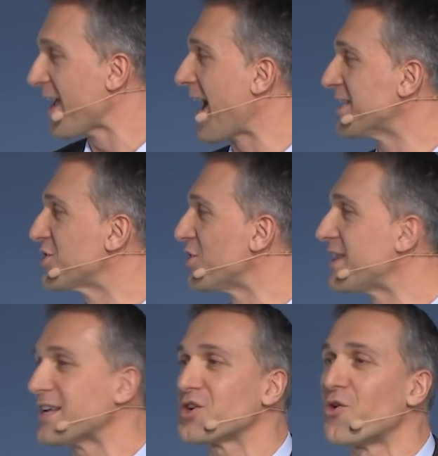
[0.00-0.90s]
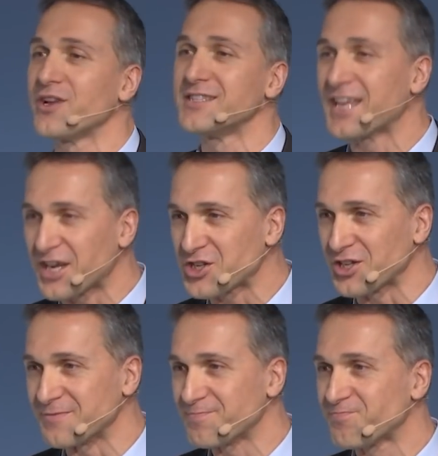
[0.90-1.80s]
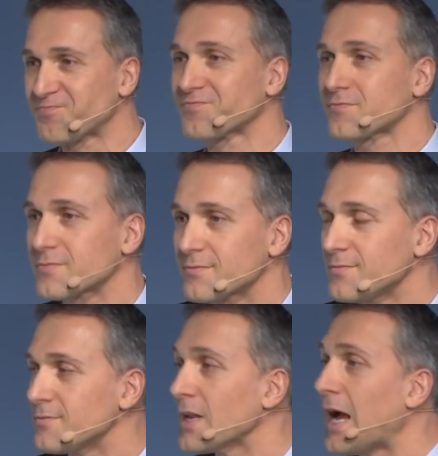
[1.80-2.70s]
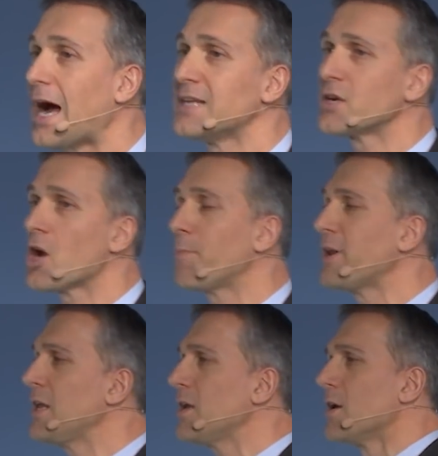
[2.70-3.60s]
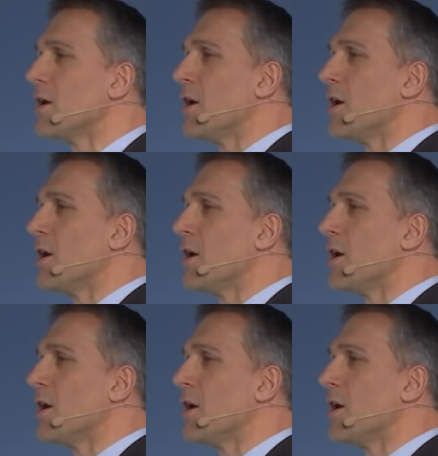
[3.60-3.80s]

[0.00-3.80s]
has got that orientation. As a company,